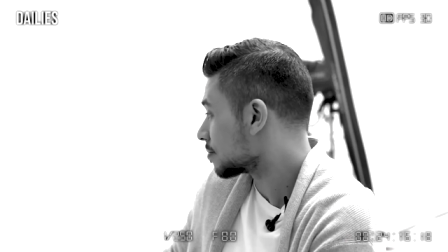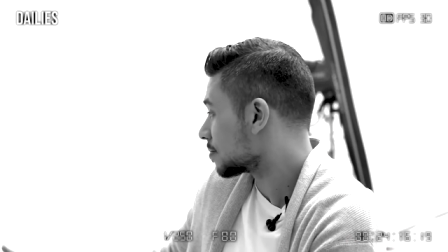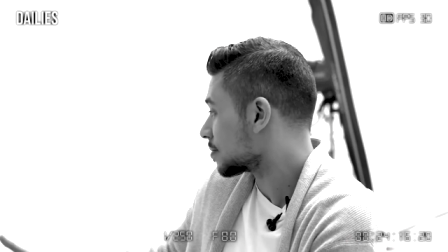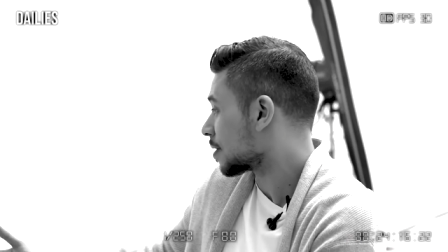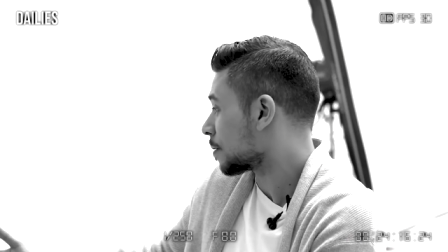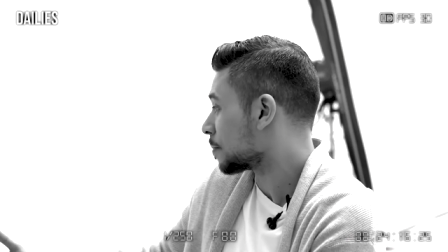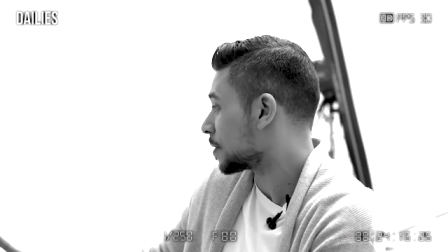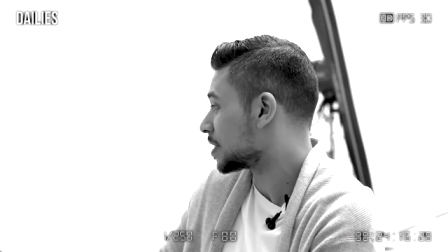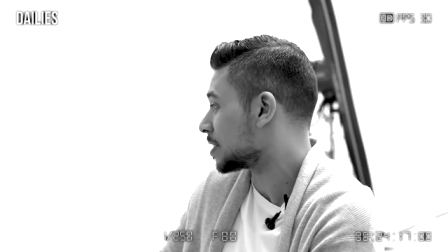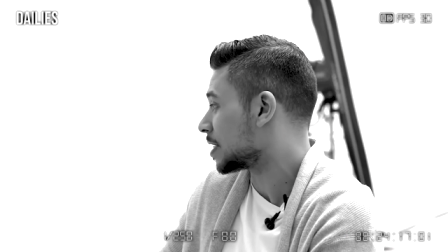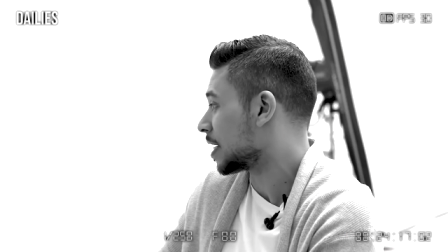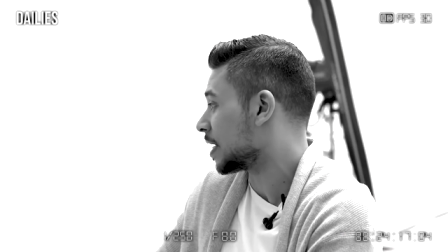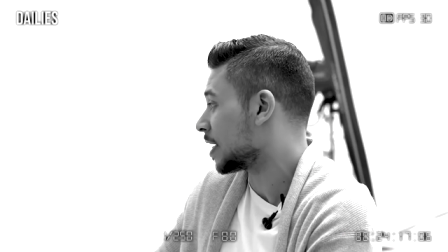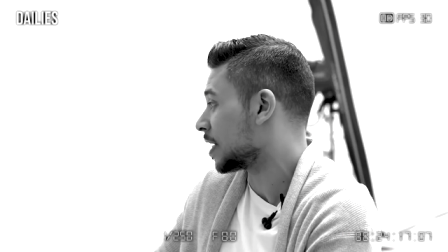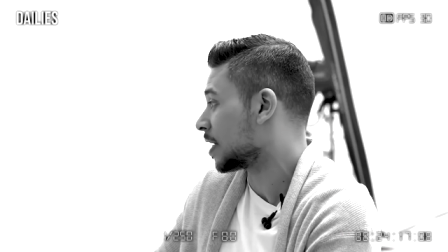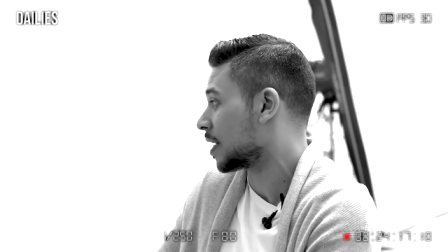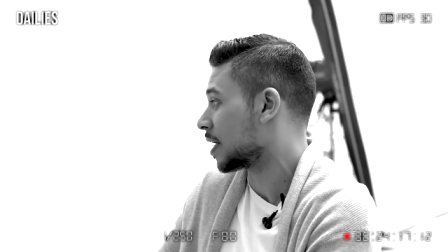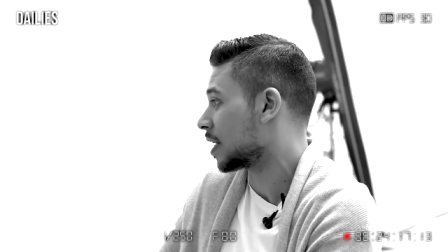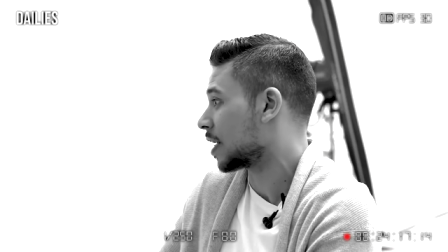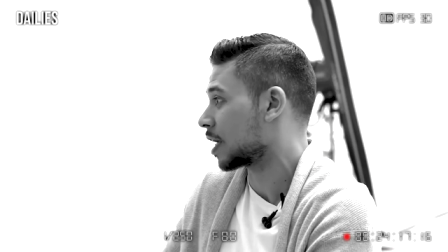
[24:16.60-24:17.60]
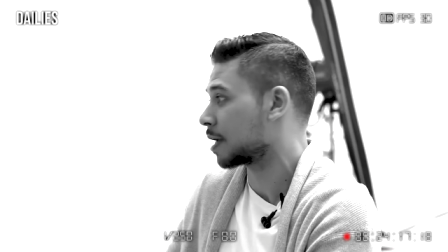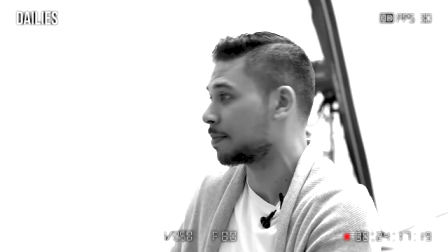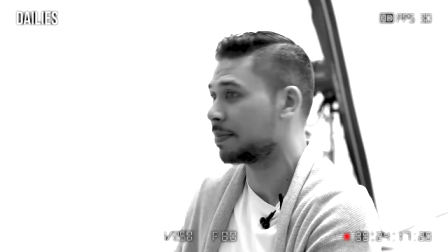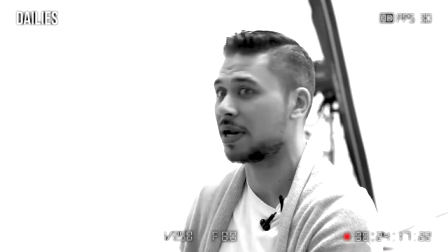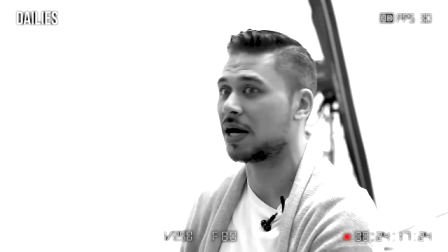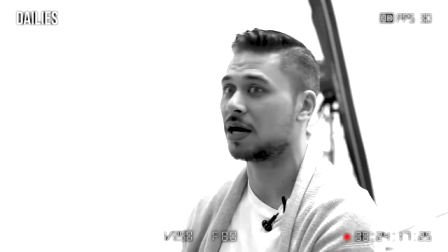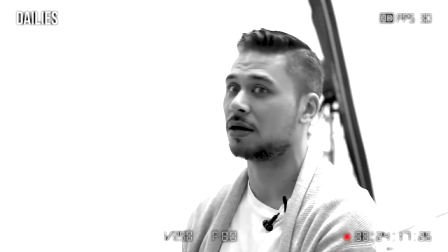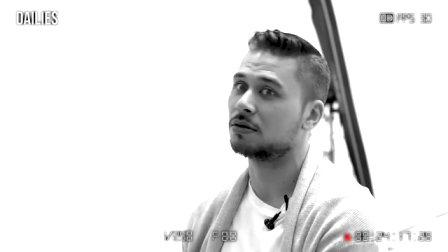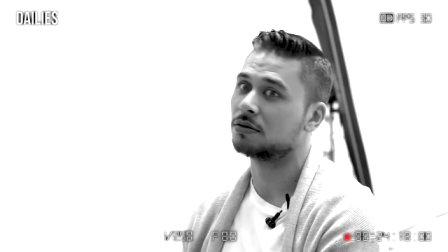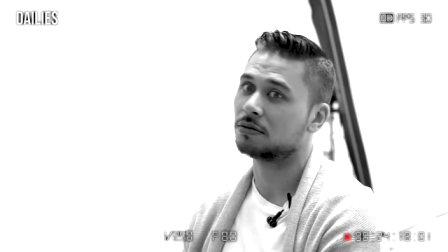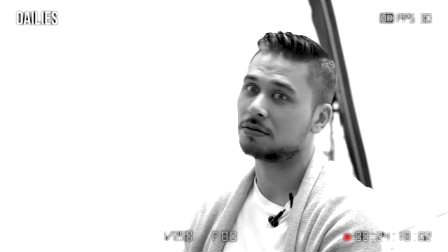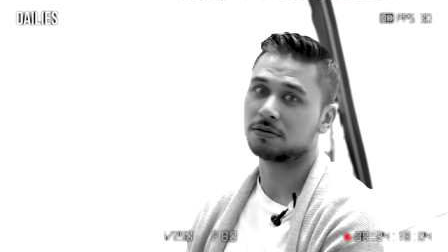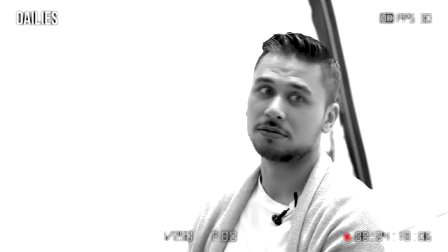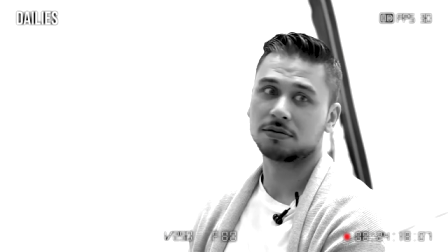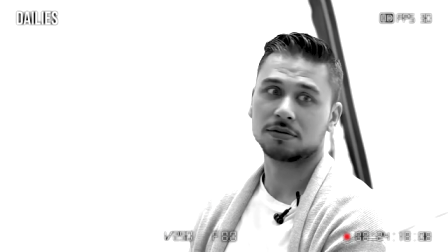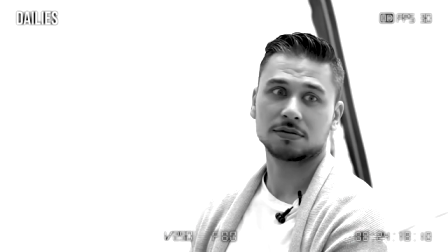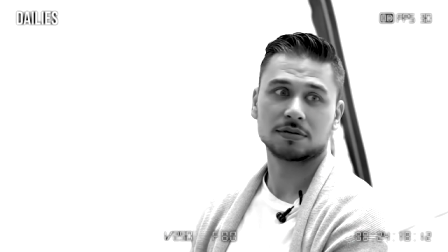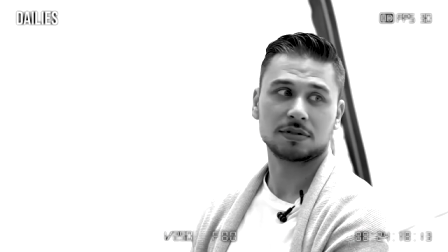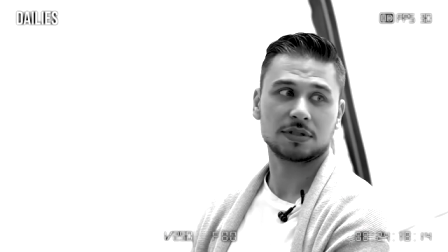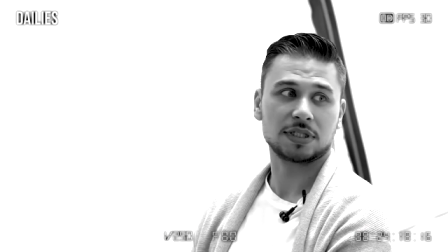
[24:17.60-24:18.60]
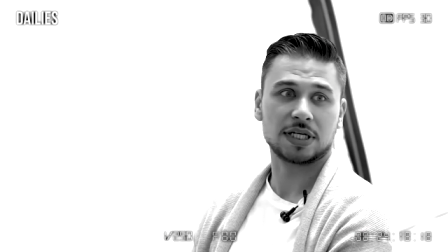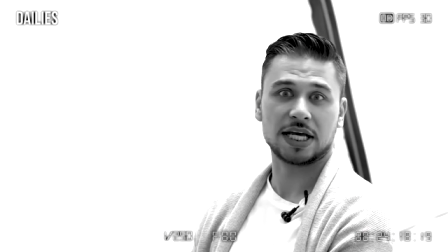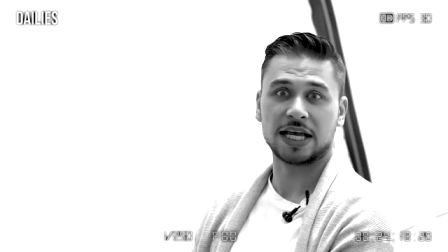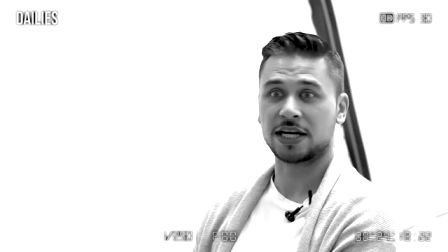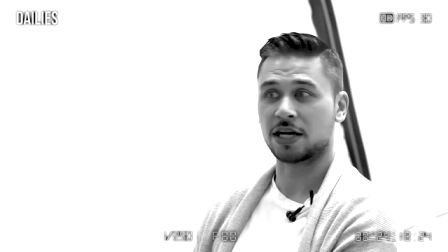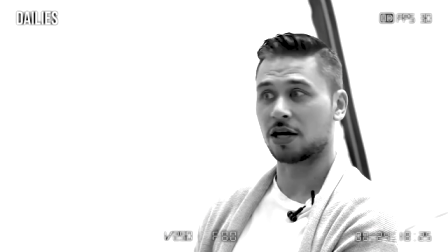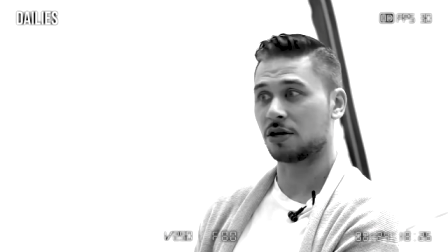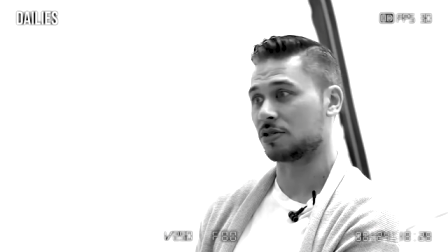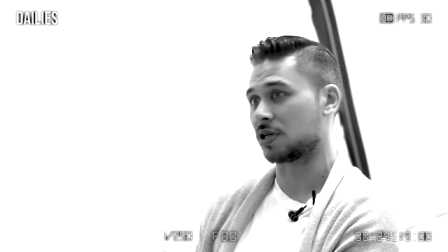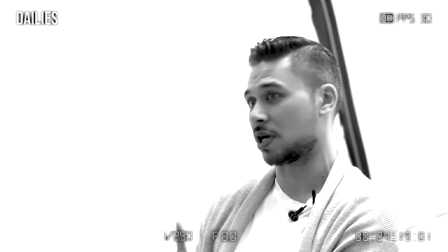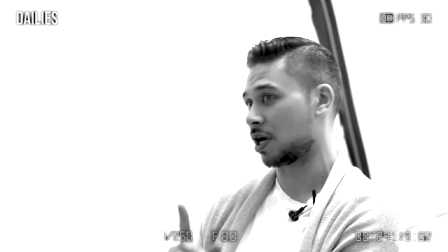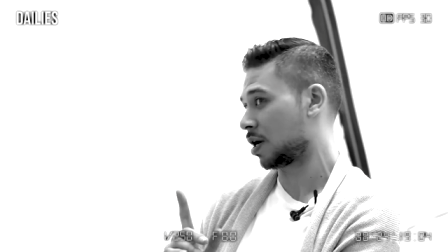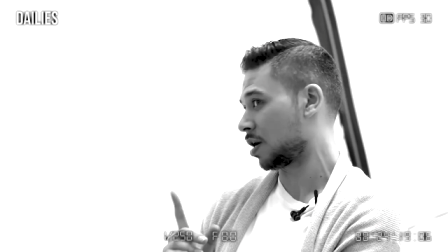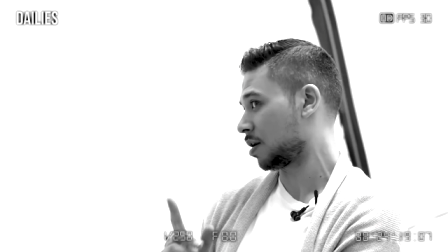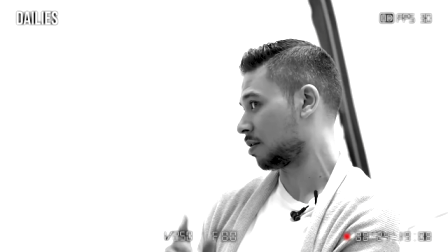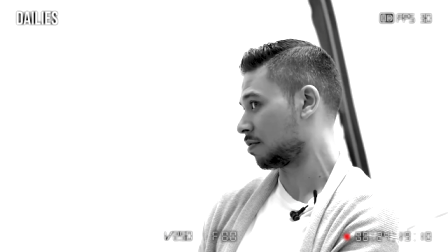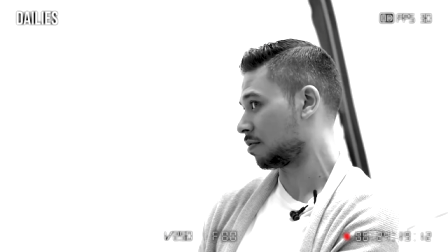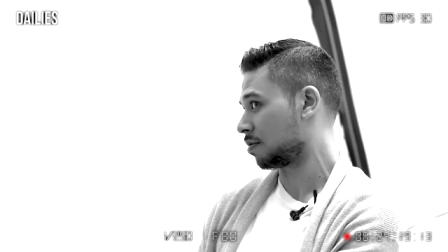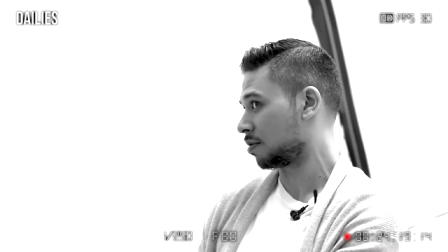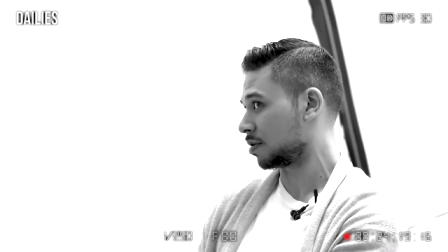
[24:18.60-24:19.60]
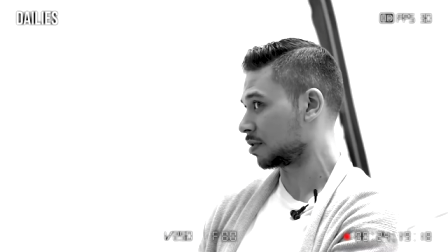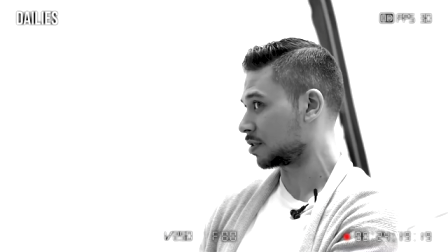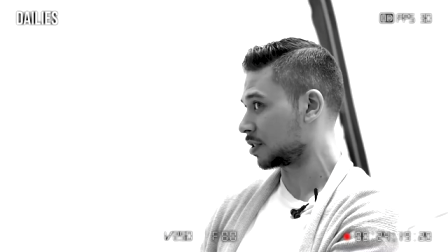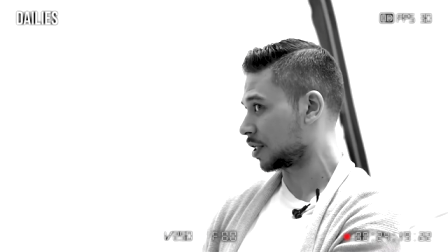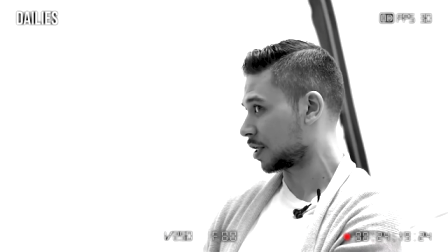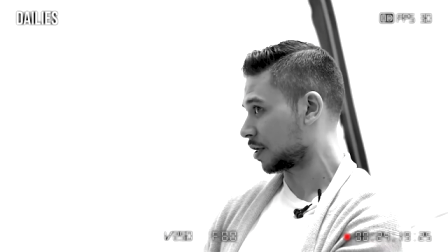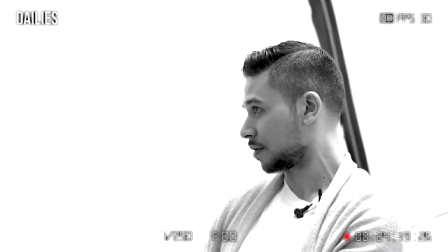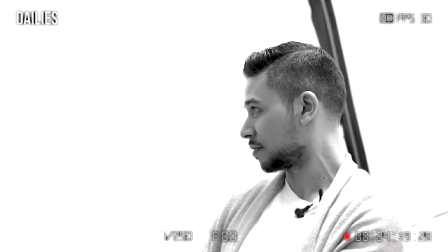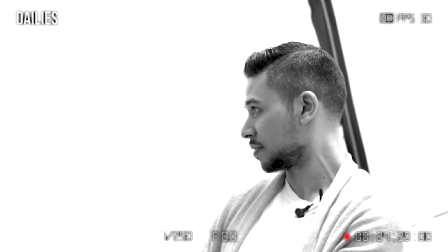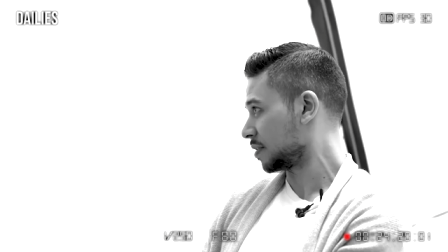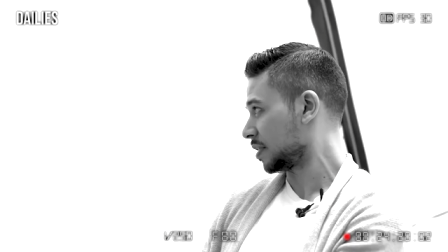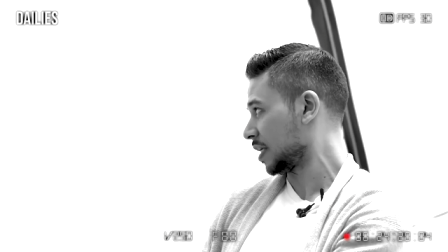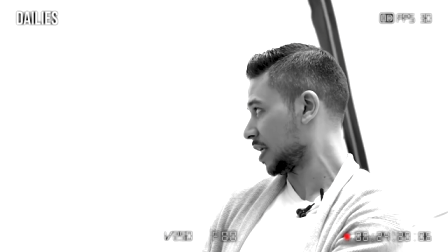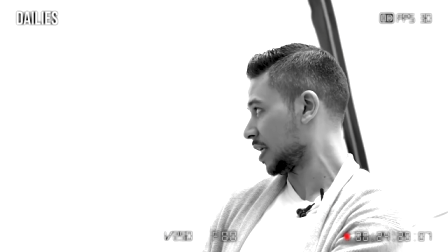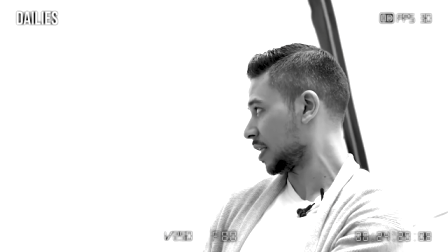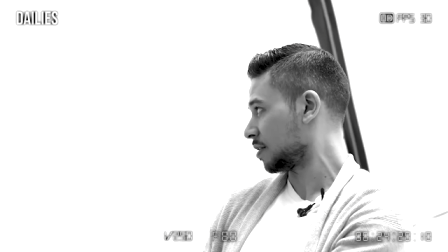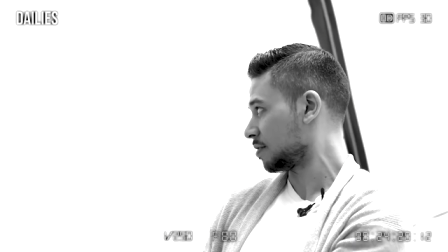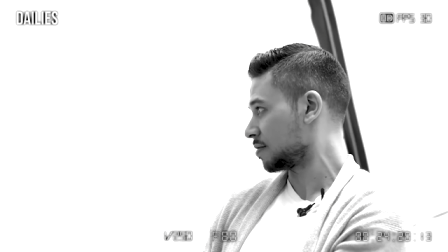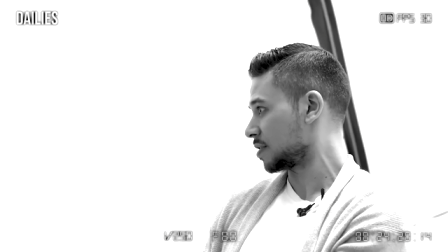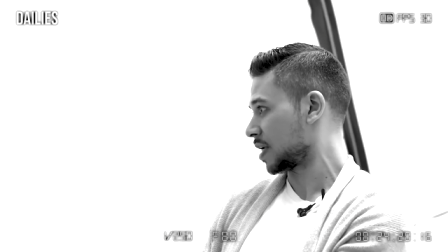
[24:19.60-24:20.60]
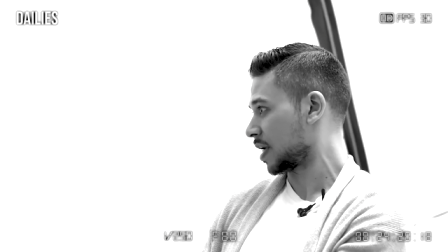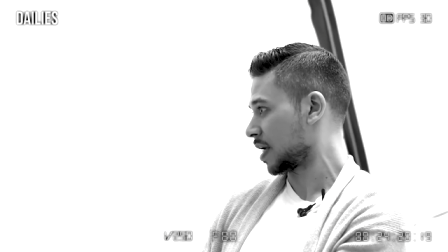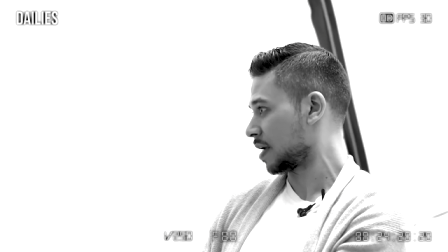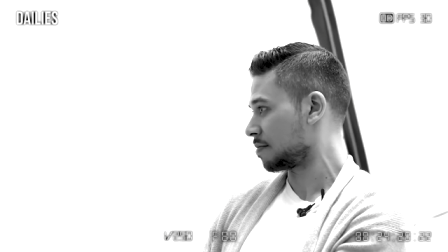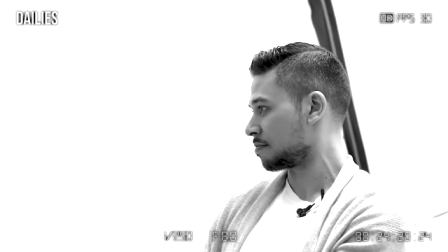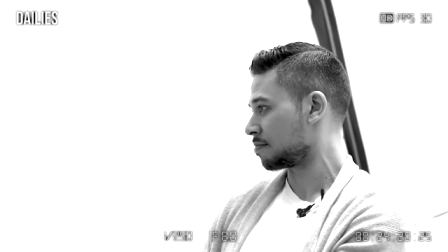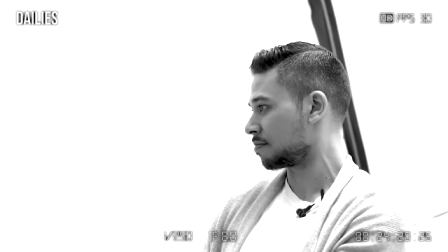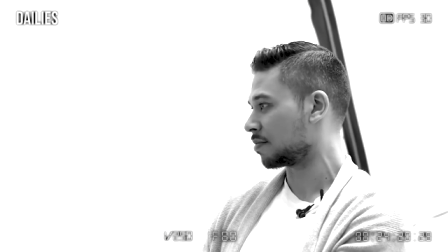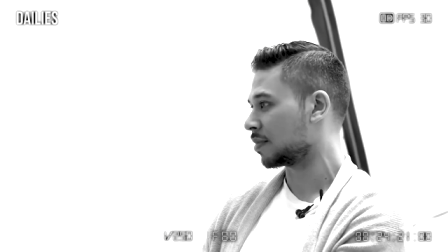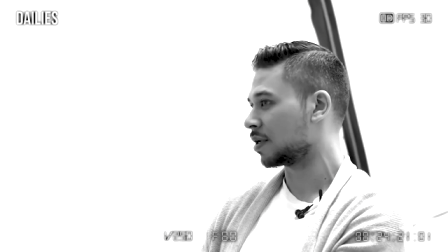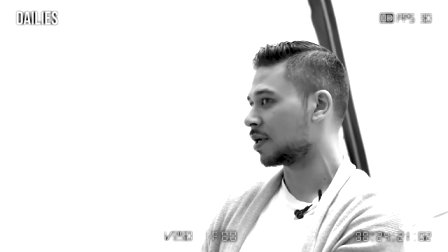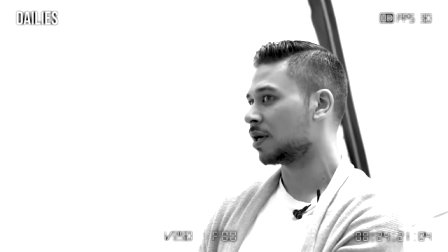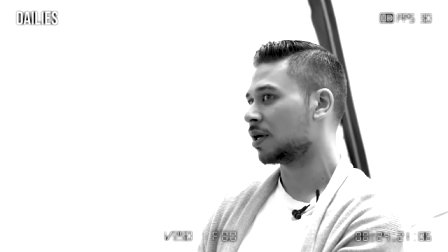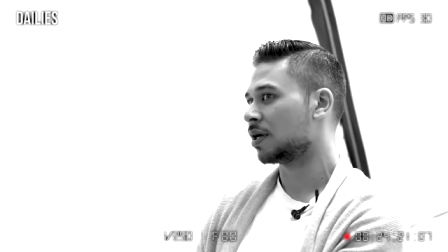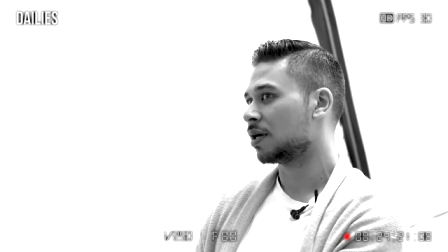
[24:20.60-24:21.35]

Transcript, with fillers: somebody sitting in there, they could be like, oh, he knows her, or, you know, he knows him.